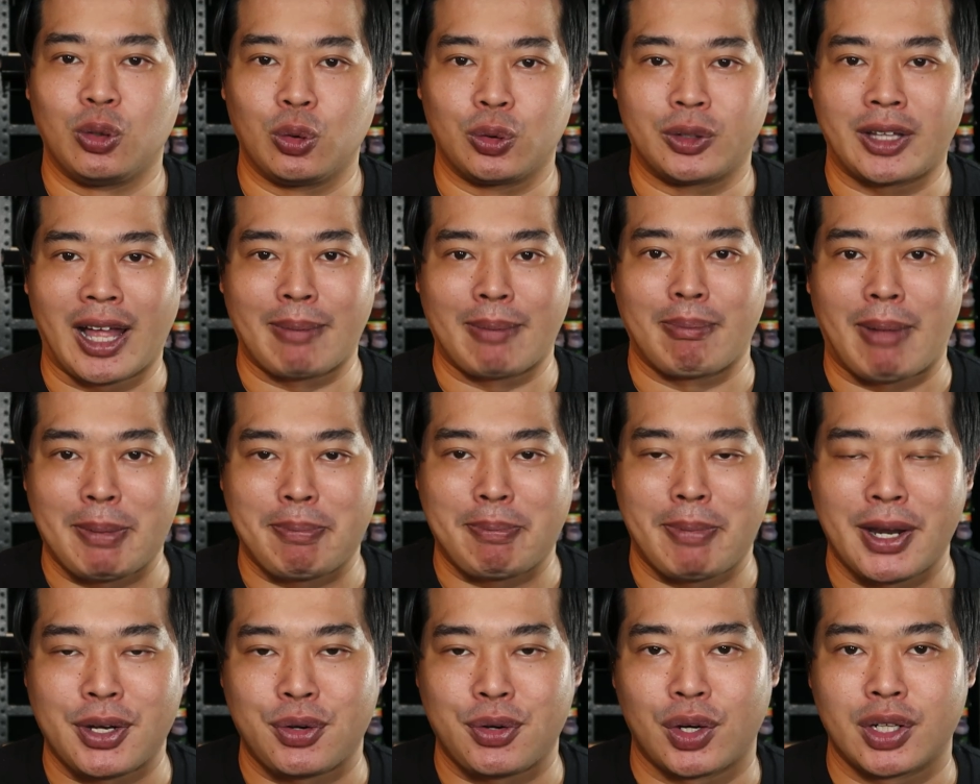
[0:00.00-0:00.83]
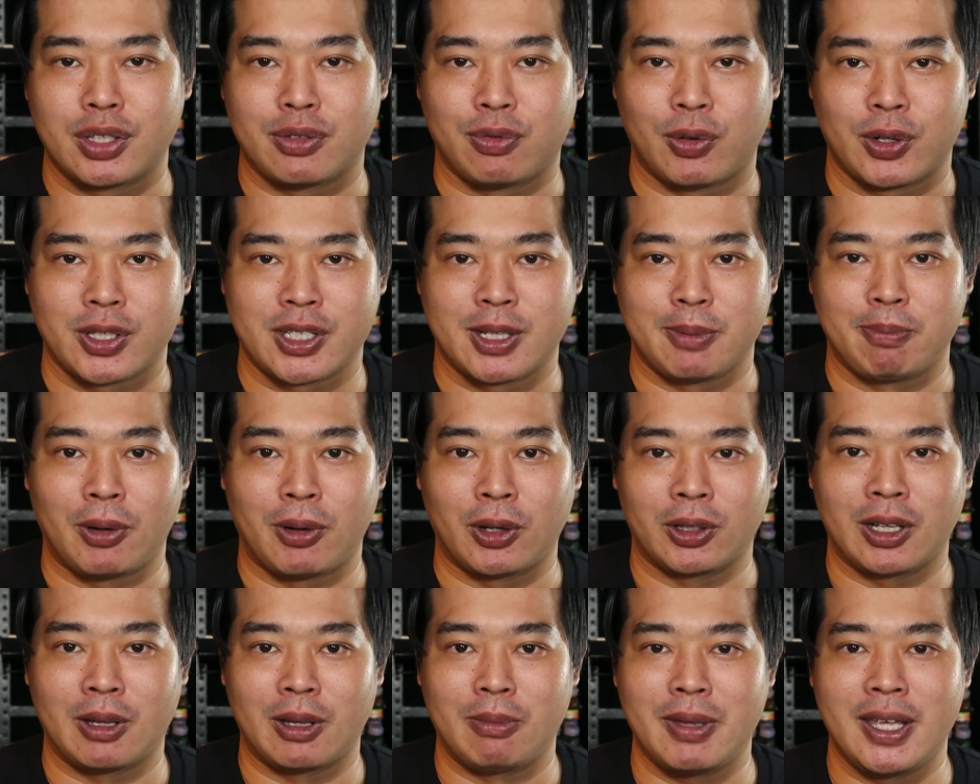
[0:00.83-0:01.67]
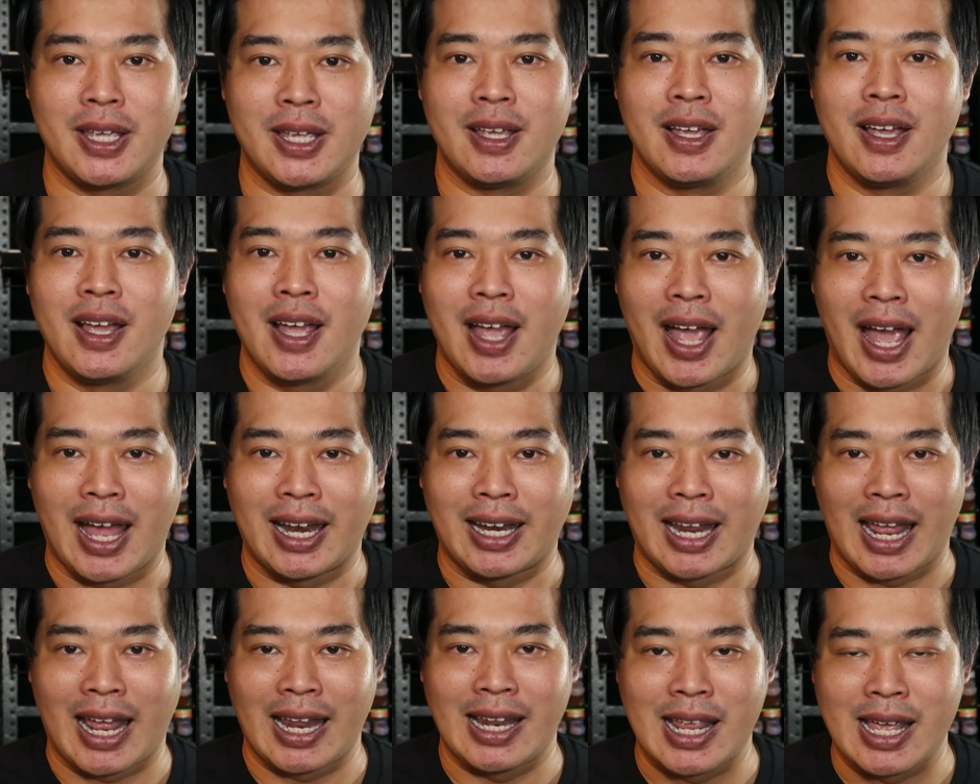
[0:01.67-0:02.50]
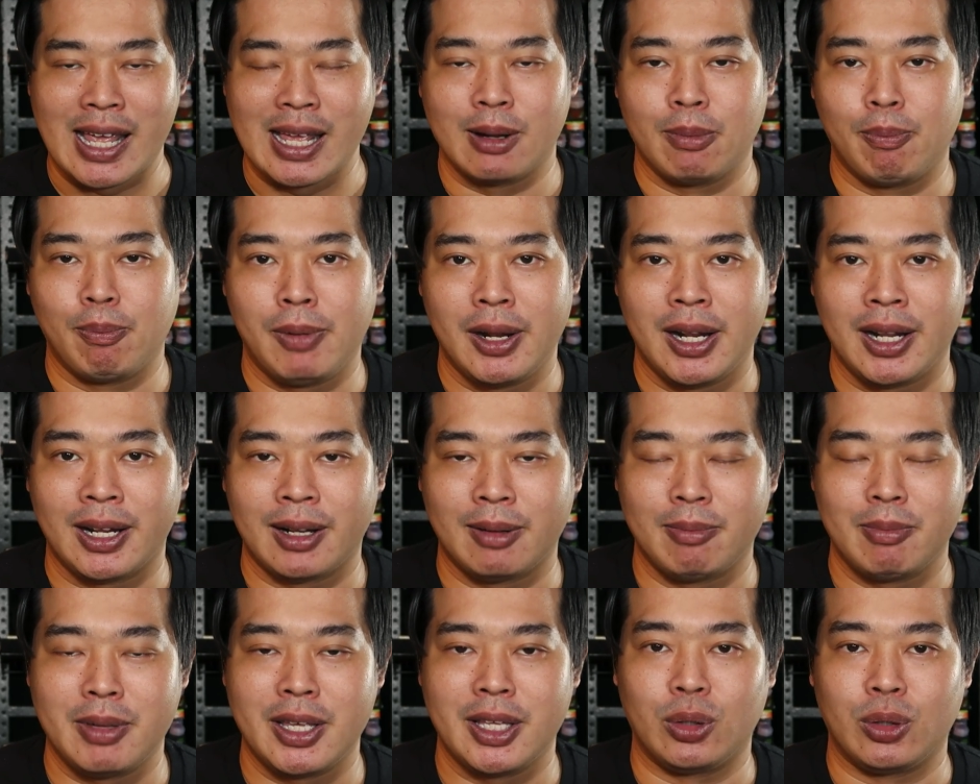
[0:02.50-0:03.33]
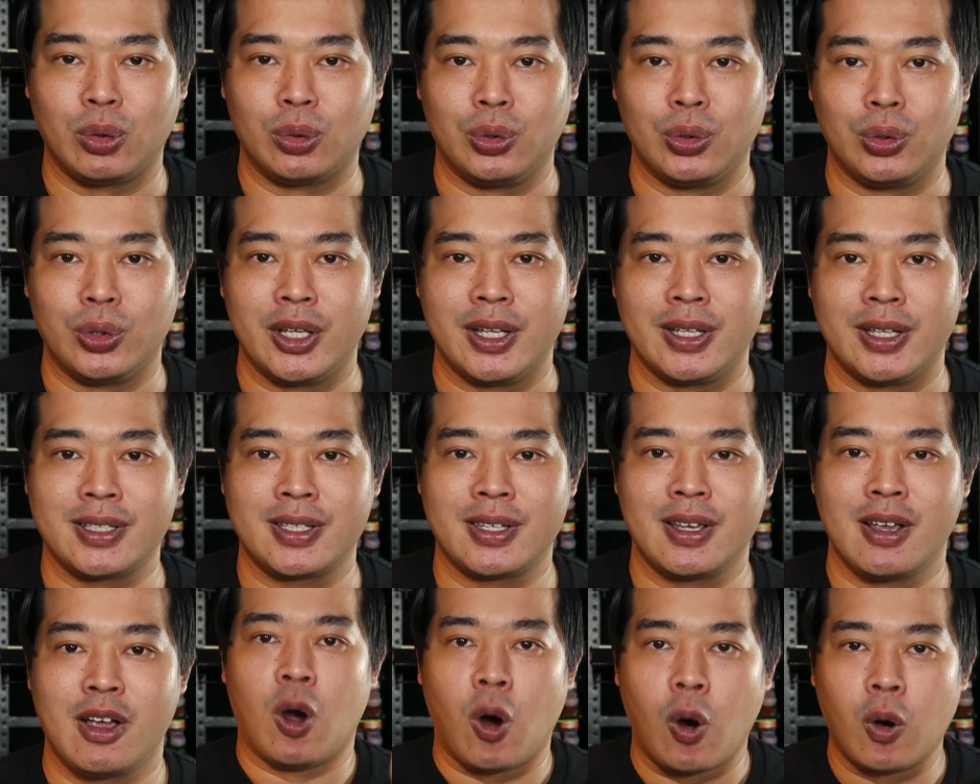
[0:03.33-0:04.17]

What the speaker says: to thank my patrons for supporting me and enabling me to do this.